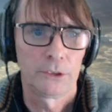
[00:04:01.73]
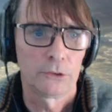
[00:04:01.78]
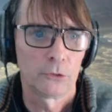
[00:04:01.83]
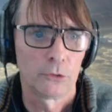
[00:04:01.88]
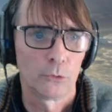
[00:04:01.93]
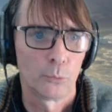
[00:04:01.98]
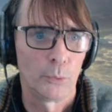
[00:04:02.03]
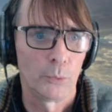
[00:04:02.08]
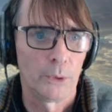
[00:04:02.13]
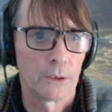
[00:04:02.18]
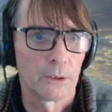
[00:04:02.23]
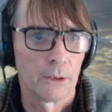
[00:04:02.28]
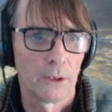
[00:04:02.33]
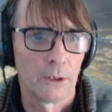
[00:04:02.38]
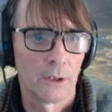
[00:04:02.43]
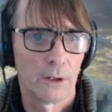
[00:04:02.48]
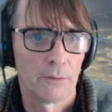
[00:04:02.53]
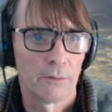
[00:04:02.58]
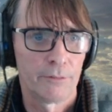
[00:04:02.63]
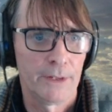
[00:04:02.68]
this with
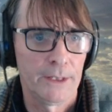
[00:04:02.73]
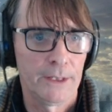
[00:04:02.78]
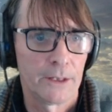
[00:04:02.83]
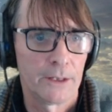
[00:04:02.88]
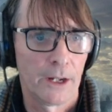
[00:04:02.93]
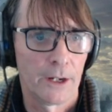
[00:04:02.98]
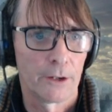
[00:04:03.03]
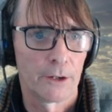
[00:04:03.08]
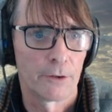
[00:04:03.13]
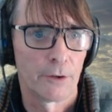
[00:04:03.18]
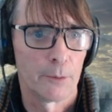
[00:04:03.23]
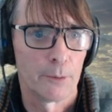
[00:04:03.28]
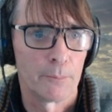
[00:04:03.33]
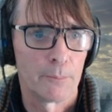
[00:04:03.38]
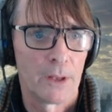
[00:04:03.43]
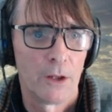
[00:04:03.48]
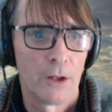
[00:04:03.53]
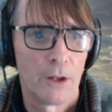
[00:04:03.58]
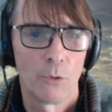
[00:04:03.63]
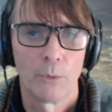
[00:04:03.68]
a Venn diagram.
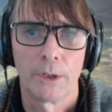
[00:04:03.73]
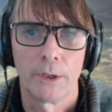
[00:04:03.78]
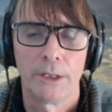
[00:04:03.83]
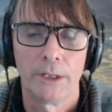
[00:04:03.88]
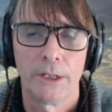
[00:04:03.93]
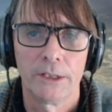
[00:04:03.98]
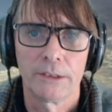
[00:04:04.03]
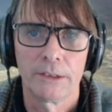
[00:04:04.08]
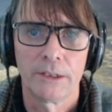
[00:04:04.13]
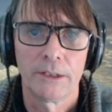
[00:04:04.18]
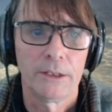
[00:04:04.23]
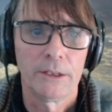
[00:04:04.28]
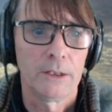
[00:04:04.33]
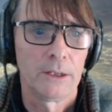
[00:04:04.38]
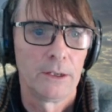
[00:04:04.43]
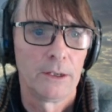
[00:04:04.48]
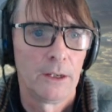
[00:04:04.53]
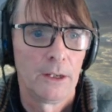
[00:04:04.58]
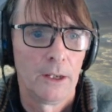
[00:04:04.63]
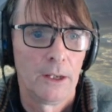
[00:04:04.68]
What did I say?
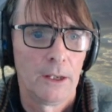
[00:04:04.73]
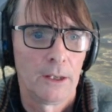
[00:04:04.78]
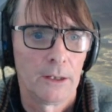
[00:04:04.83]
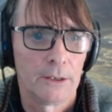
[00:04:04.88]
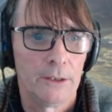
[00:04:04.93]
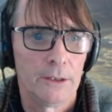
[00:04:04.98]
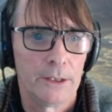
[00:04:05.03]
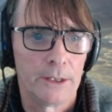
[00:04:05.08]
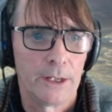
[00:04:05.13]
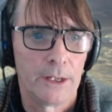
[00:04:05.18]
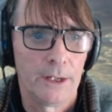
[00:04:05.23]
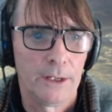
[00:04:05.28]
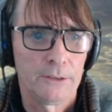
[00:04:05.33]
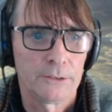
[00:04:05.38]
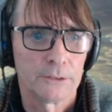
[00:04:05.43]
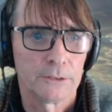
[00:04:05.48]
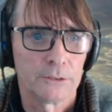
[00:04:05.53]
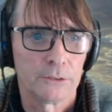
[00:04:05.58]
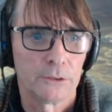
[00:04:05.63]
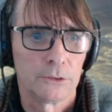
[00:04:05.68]
The
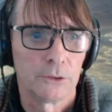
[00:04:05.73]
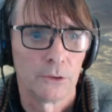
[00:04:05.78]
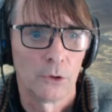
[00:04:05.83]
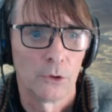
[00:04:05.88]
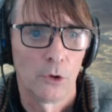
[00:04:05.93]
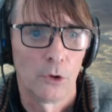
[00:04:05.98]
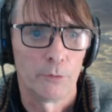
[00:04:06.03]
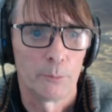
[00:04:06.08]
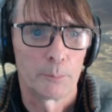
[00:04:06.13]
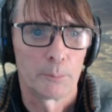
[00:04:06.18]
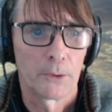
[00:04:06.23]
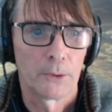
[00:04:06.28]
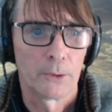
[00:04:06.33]
negation of a